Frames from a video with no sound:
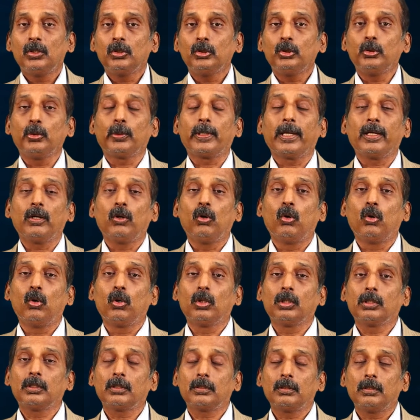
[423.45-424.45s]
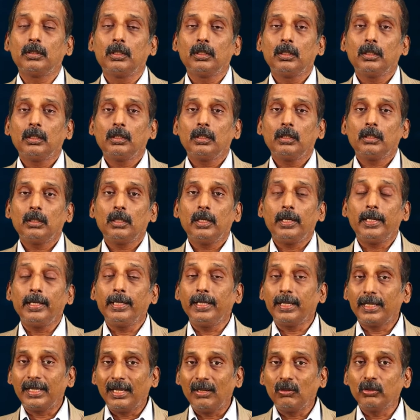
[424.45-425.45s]
You can hold an
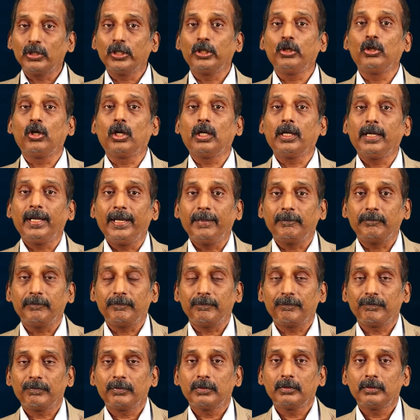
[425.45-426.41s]
account in your name.